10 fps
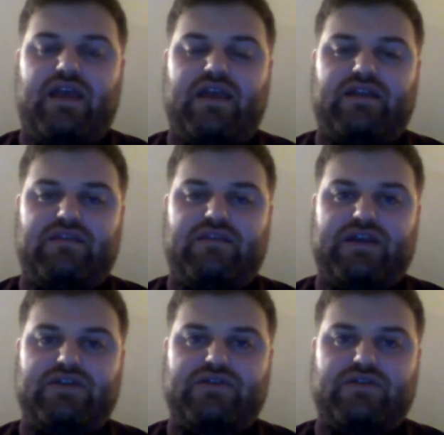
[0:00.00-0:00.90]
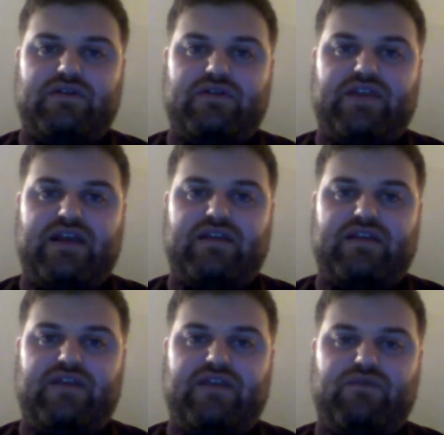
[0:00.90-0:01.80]
and to make sure
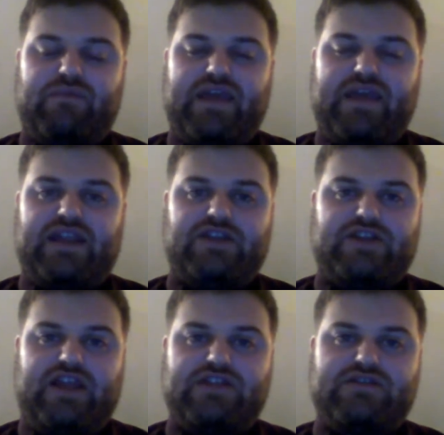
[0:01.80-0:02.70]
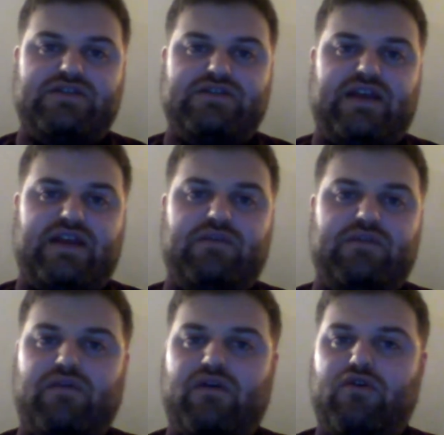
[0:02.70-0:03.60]
that if we make any changes to how we
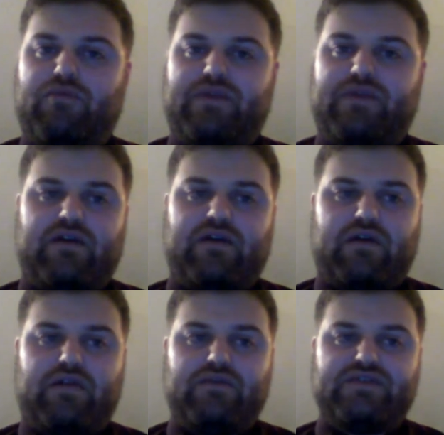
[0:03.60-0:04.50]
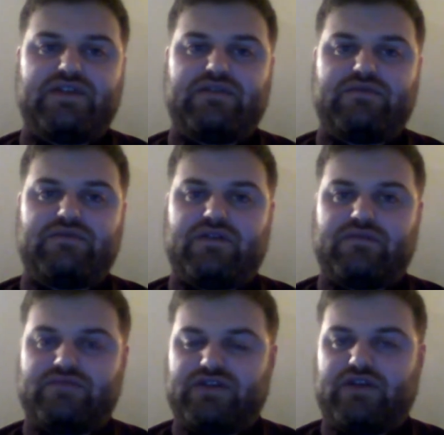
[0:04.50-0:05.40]
do our opening or our closing, which
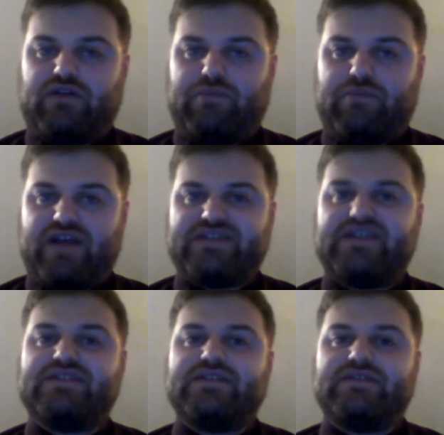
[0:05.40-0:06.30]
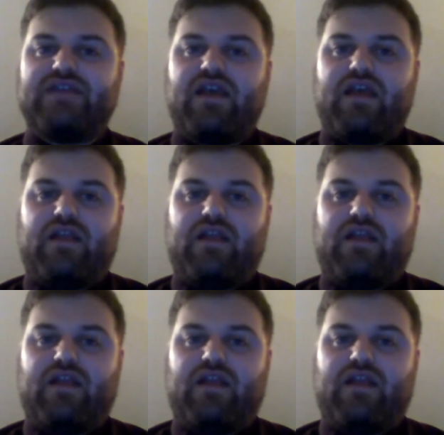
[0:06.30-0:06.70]
are secure processes,